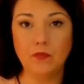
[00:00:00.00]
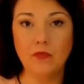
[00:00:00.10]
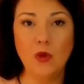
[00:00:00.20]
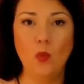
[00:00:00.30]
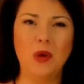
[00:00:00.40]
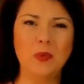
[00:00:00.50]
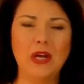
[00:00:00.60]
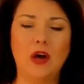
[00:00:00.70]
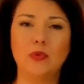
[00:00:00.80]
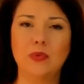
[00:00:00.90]
what we
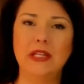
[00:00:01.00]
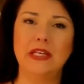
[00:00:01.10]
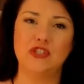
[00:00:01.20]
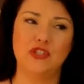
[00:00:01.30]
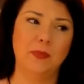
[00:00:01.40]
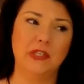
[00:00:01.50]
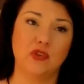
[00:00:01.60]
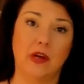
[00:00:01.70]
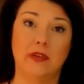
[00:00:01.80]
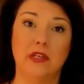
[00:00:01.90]
all really should be
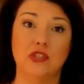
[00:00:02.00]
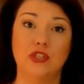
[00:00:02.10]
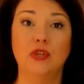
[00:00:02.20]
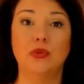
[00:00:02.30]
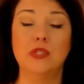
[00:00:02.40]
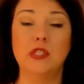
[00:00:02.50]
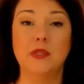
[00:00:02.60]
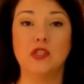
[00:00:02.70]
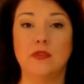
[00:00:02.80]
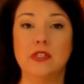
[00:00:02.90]
striving to do, is to be
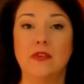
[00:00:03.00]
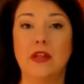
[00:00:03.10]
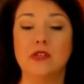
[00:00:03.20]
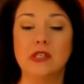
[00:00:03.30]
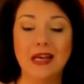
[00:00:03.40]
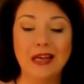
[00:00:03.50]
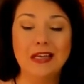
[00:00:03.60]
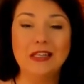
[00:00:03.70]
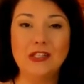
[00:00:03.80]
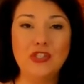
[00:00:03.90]
service of others.
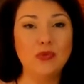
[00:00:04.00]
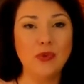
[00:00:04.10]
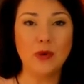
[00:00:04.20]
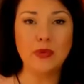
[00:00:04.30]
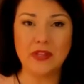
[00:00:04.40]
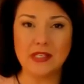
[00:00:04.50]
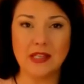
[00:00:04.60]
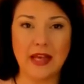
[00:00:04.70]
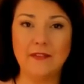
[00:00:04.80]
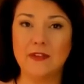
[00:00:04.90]
Did you know that this
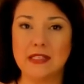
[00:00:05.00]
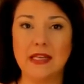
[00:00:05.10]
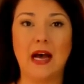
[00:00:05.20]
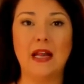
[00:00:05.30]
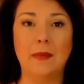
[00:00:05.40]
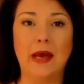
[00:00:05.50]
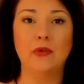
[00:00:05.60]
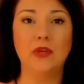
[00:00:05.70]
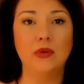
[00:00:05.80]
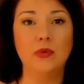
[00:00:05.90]
life is not
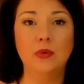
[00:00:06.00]
about you?